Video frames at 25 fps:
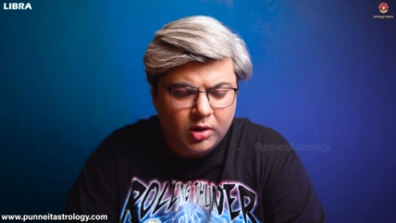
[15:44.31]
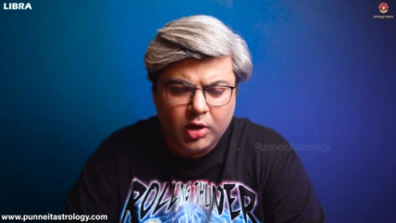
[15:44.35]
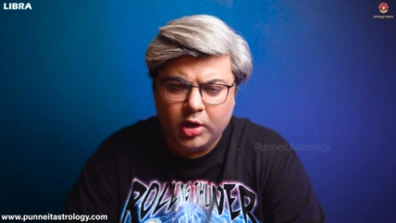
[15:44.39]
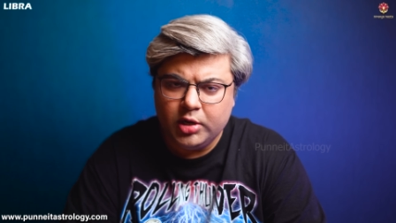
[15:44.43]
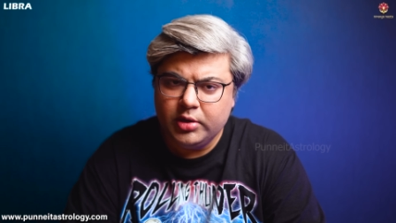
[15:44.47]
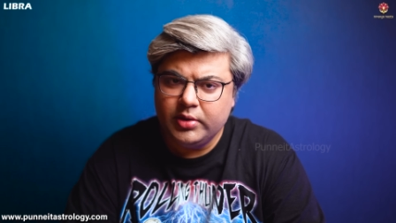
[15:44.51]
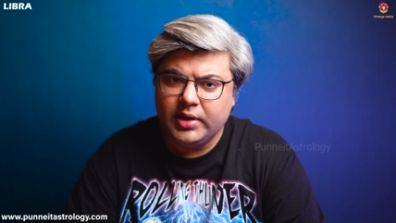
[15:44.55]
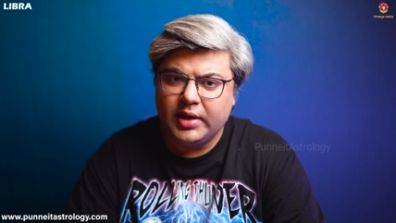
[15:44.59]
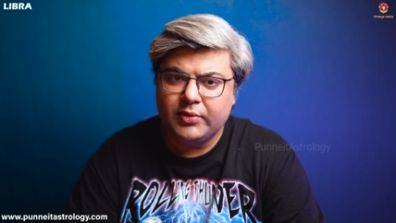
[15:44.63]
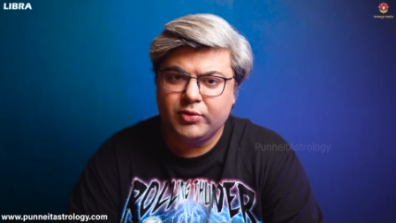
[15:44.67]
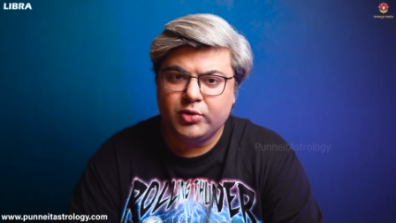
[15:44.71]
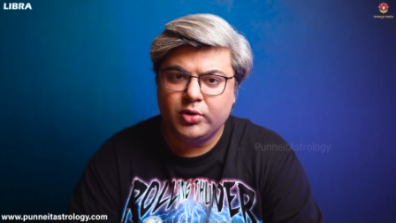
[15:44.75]

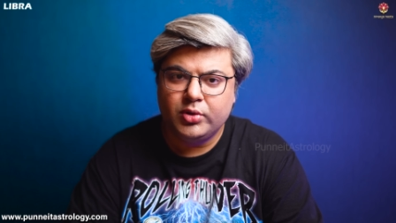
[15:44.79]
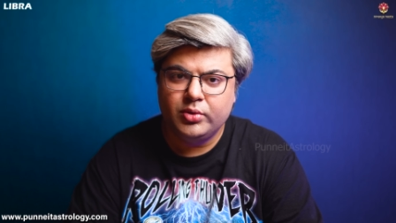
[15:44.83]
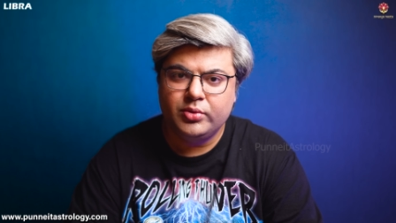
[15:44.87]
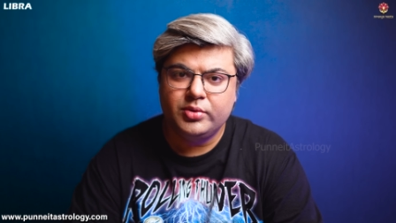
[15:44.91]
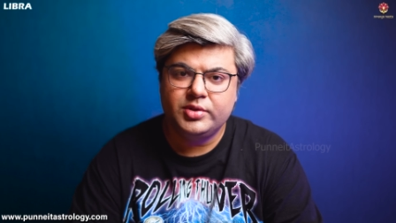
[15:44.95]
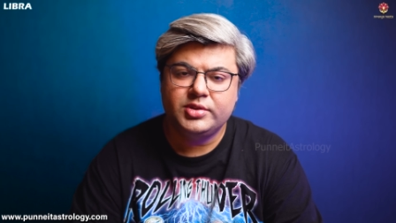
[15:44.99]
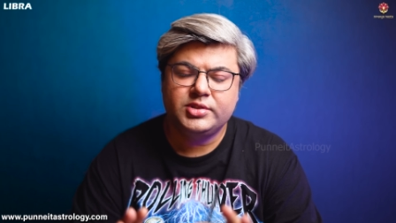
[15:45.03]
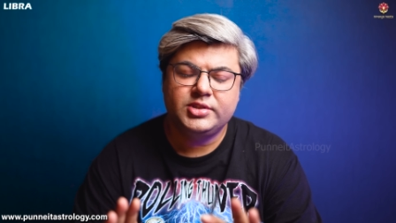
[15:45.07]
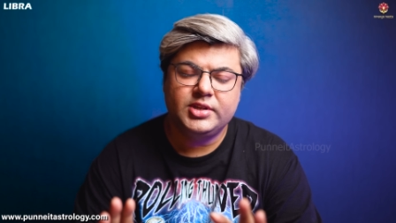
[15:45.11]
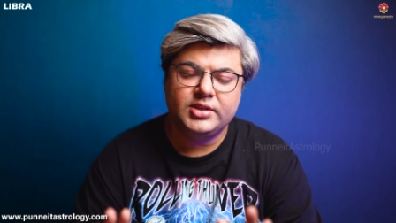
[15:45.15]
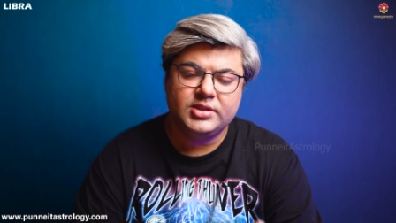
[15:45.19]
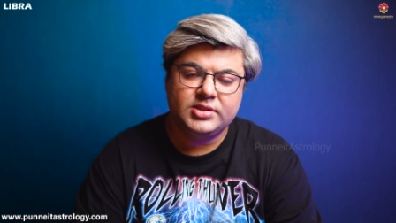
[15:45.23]
All you have to
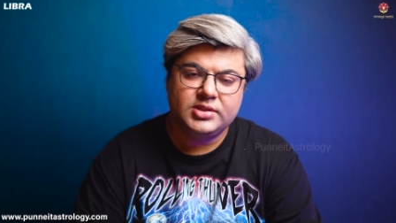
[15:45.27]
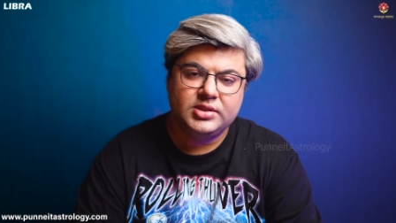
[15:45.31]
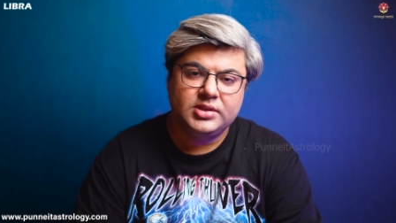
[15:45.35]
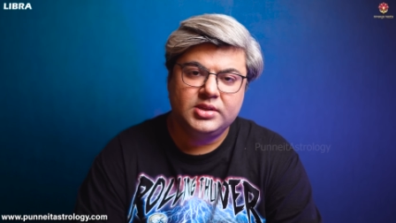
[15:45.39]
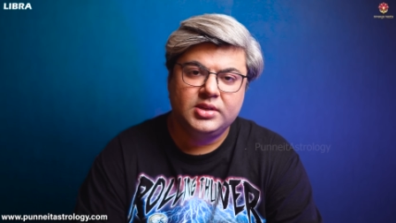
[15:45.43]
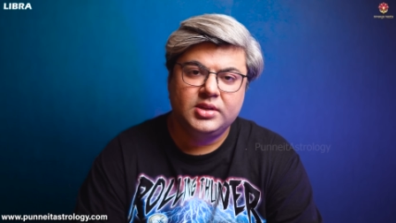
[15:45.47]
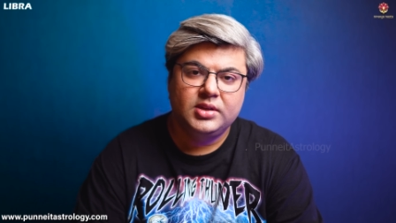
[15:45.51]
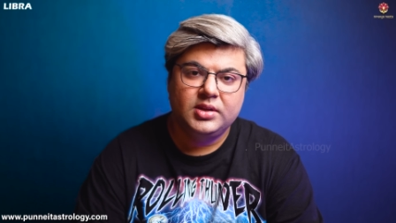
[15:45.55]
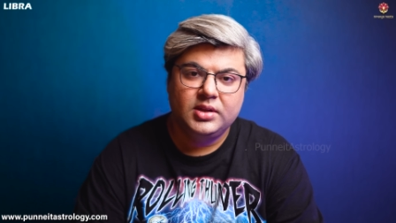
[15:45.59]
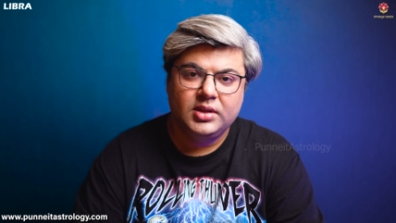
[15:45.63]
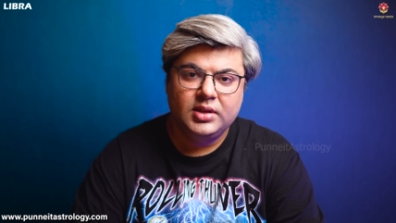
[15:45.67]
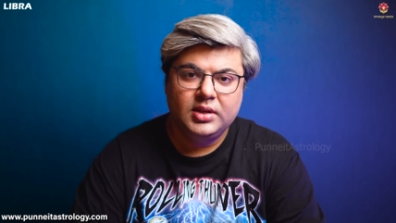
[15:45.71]
do is just
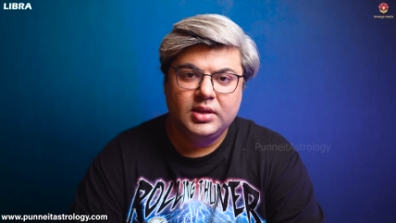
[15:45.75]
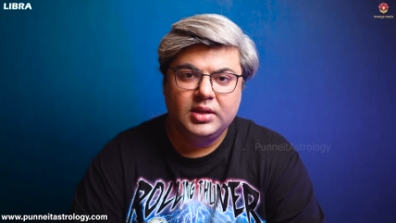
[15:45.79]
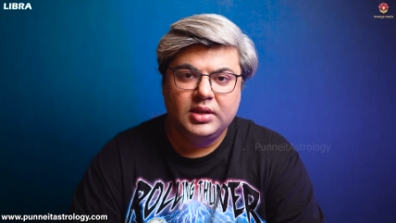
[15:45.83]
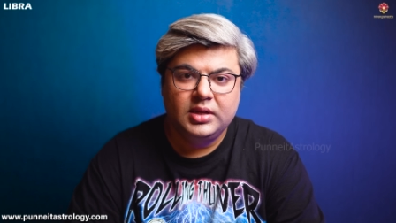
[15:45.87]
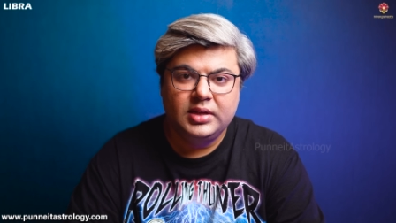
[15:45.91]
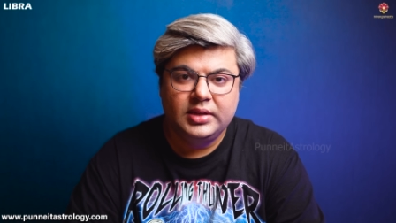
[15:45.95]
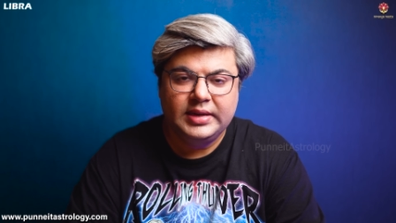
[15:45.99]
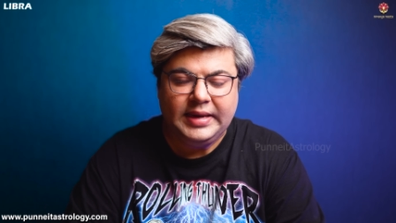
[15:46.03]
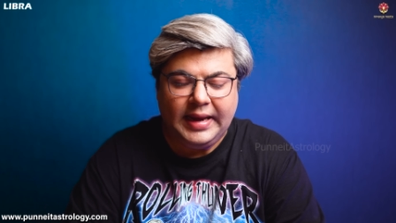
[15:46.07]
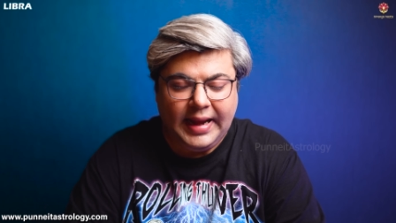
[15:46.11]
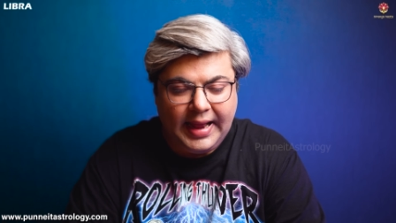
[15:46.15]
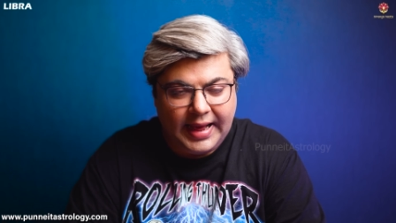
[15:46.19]

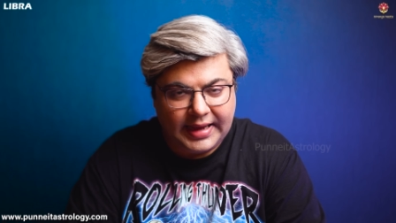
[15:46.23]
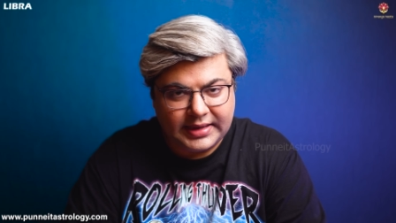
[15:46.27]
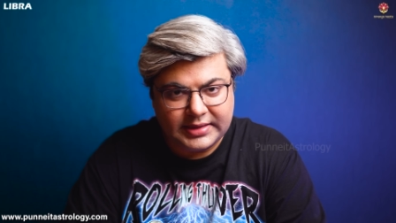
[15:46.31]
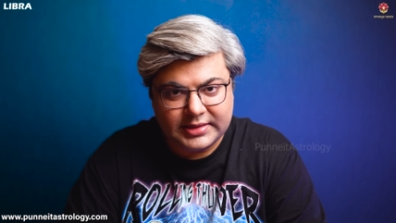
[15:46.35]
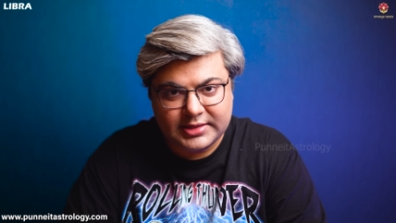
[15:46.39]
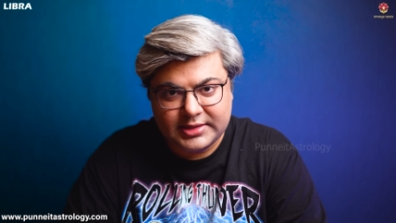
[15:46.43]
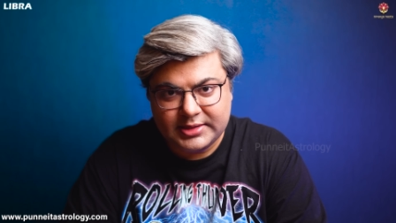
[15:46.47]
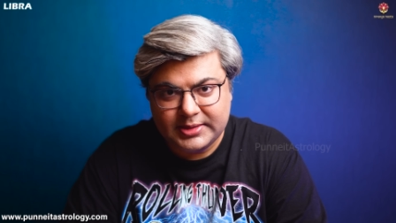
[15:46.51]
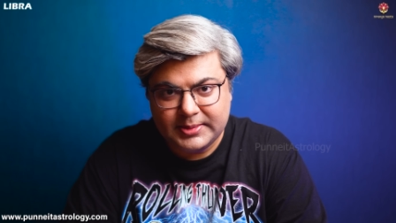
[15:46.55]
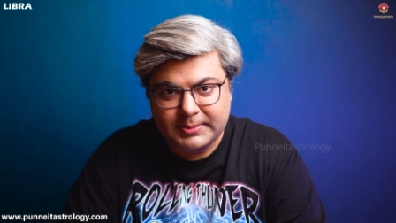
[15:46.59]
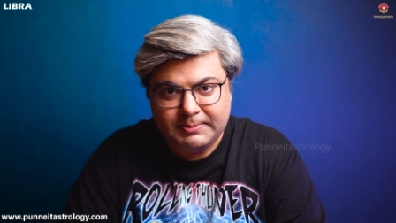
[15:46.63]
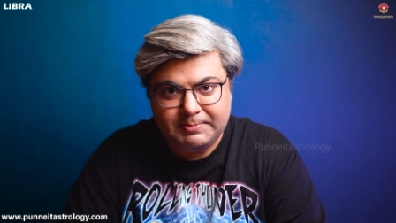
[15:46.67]

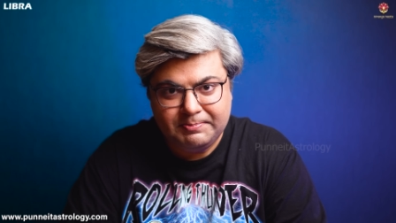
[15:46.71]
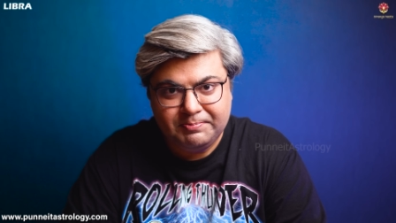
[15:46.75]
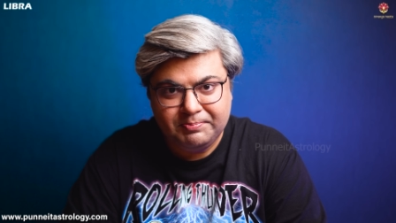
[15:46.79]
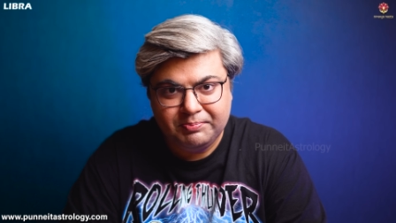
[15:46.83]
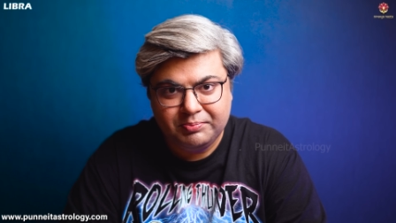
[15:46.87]
relax.